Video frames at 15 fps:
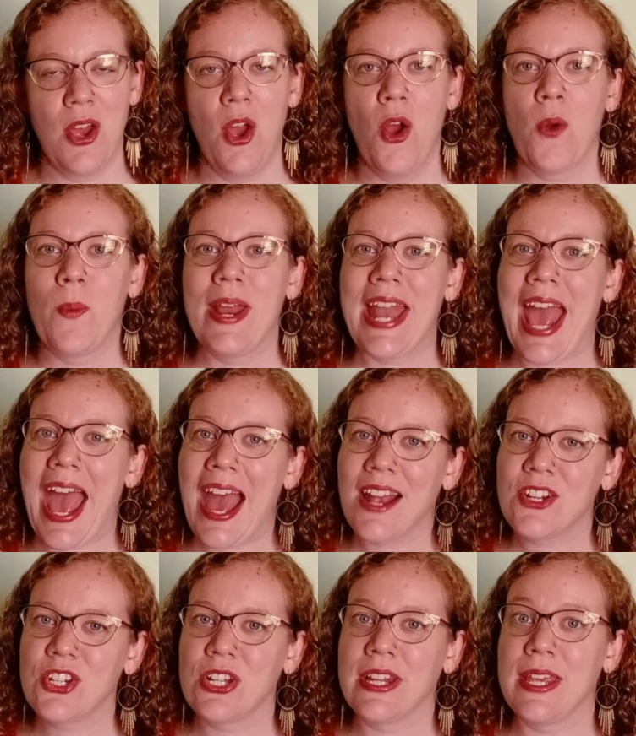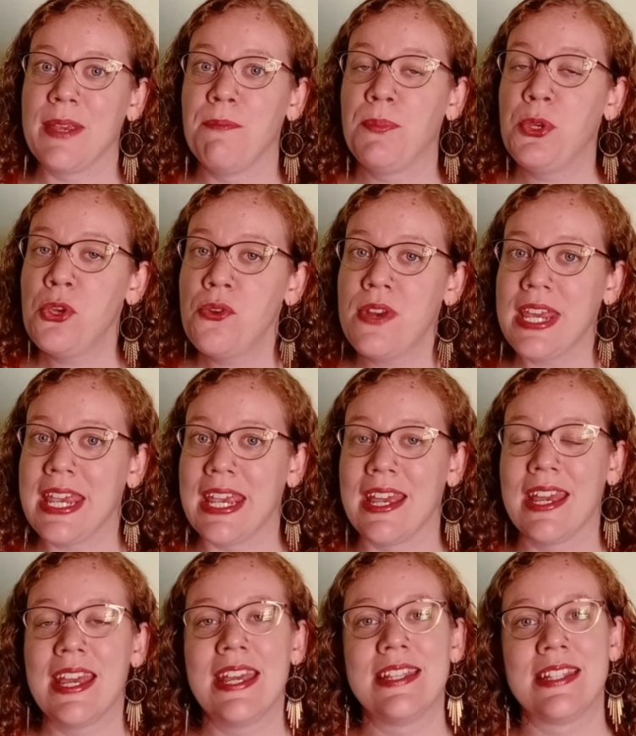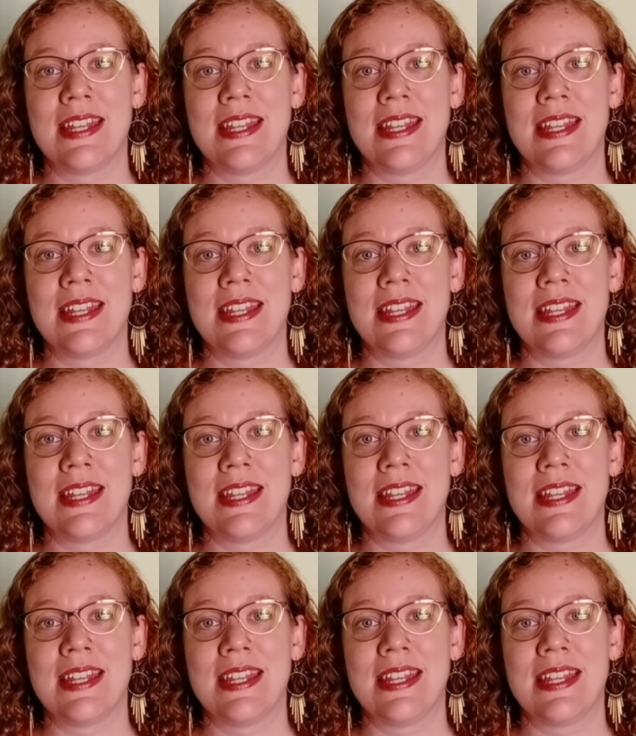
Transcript: when actually beauty is a